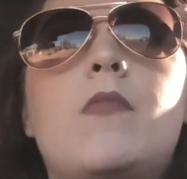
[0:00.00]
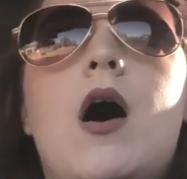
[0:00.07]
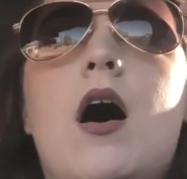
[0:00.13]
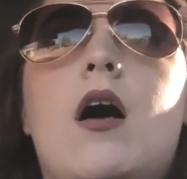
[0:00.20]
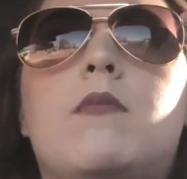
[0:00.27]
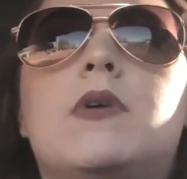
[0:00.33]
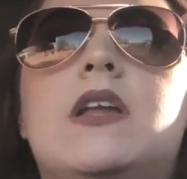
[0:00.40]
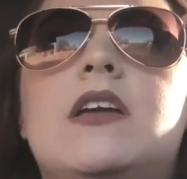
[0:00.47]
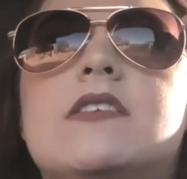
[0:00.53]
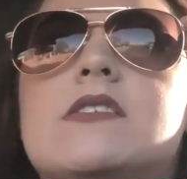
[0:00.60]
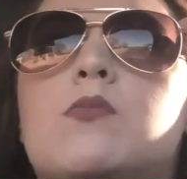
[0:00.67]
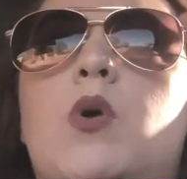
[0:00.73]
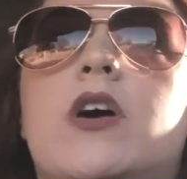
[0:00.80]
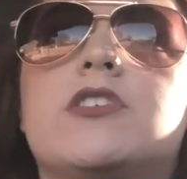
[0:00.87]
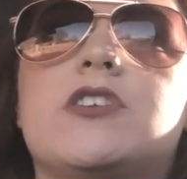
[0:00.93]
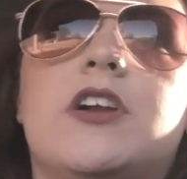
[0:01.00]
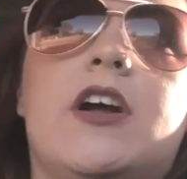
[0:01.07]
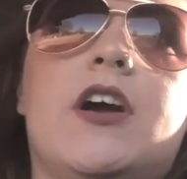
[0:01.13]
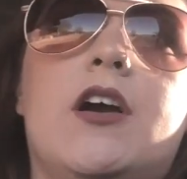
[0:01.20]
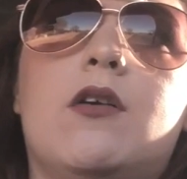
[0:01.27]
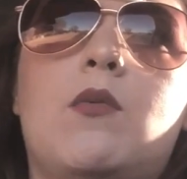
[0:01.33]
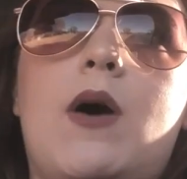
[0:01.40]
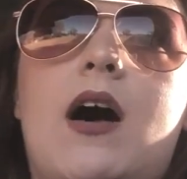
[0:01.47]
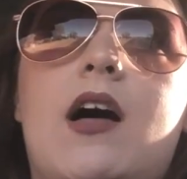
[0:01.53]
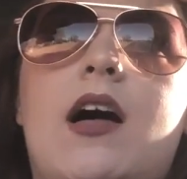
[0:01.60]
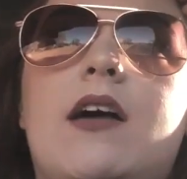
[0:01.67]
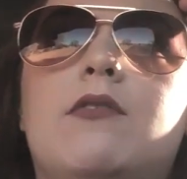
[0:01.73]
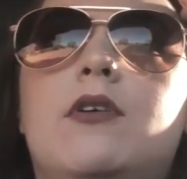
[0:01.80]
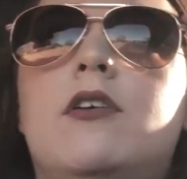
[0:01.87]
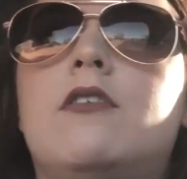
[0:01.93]
And he's watching her while
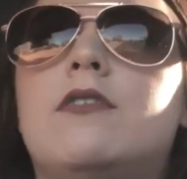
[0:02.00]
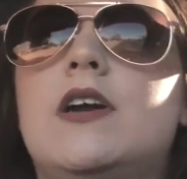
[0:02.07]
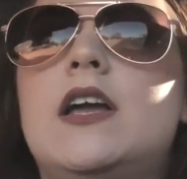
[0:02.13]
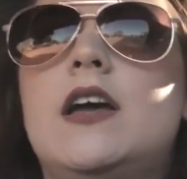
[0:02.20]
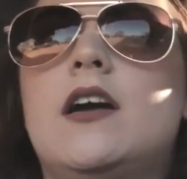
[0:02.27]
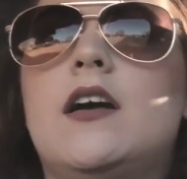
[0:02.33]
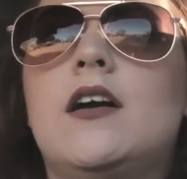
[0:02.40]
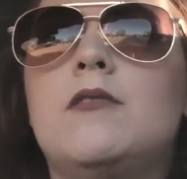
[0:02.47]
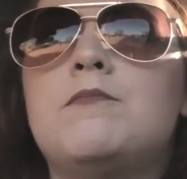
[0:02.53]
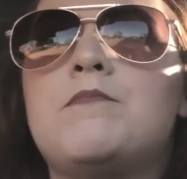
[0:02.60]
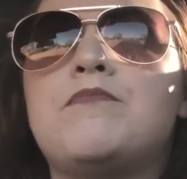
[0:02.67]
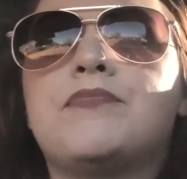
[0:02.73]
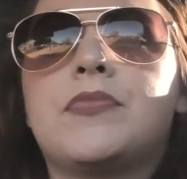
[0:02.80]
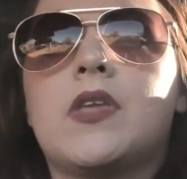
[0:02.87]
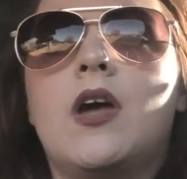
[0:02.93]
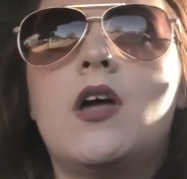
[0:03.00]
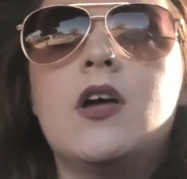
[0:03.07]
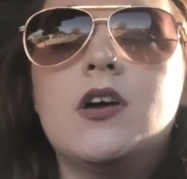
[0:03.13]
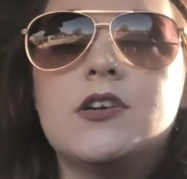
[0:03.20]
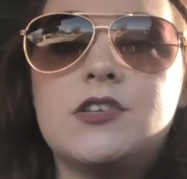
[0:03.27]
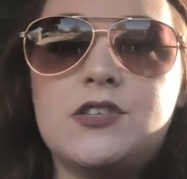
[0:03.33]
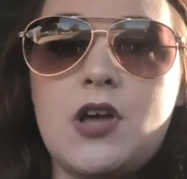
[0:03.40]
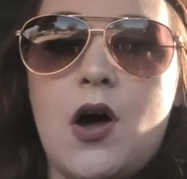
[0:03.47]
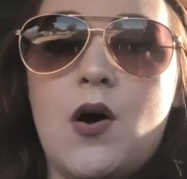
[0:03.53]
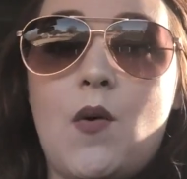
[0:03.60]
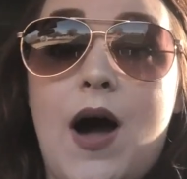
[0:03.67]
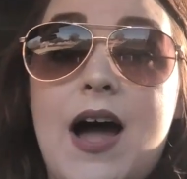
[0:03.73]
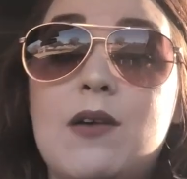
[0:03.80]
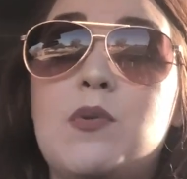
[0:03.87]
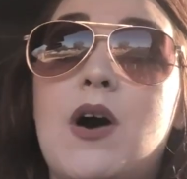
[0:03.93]
I run over here.
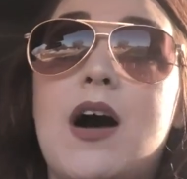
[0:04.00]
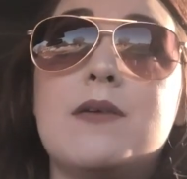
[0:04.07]
So I will